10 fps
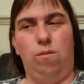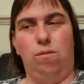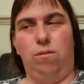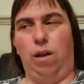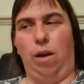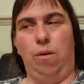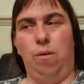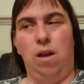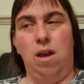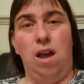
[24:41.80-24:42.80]
no,
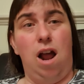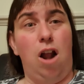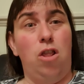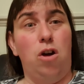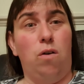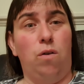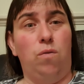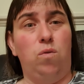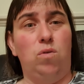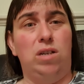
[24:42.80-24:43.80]
a lot of
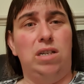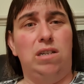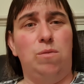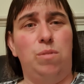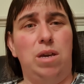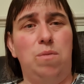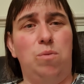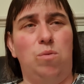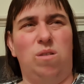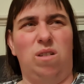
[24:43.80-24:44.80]
autistic
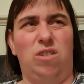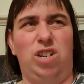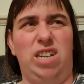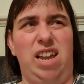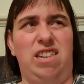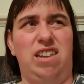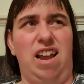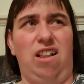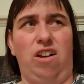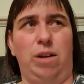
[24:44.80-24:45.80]
people, she did say
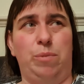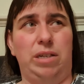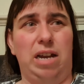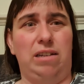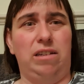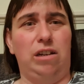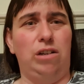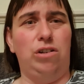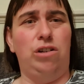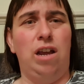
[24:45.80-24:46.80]
like a
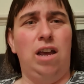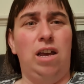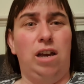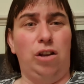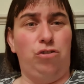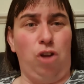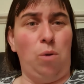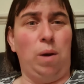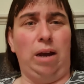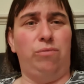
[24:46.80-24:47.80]
percentage, that
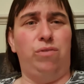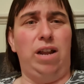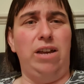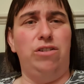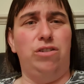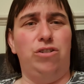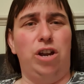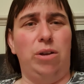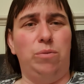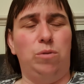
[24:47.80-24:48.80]
don't have
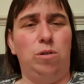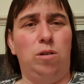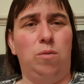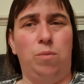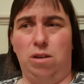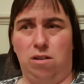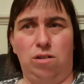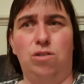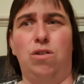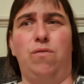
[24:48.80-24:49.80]
relationships
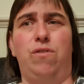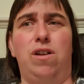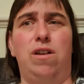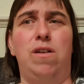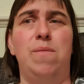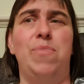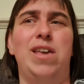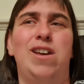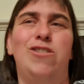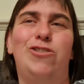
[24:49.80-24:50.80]
because of the
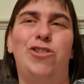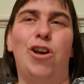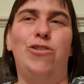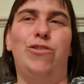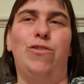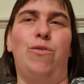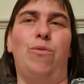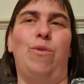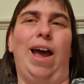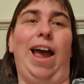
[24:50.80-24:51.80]

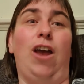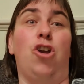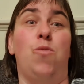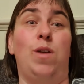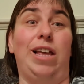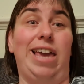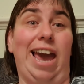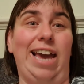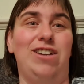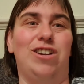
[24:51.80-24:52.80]
social and
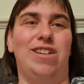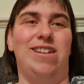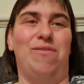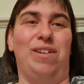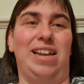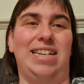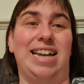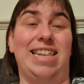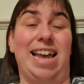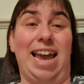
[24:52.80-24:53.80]
communication difficulties
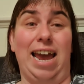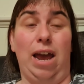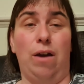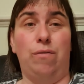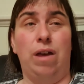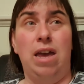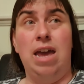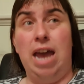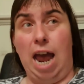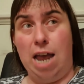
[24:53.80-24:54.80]
that they have.
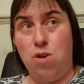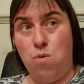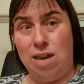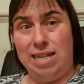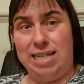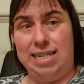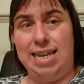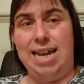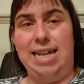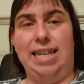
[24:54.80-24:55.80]
And you can
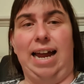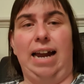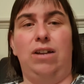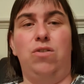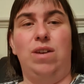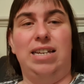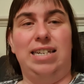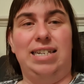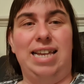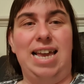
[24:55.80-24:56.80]
see that, you can
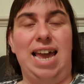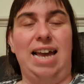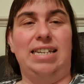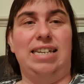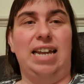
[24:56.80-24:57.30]
see it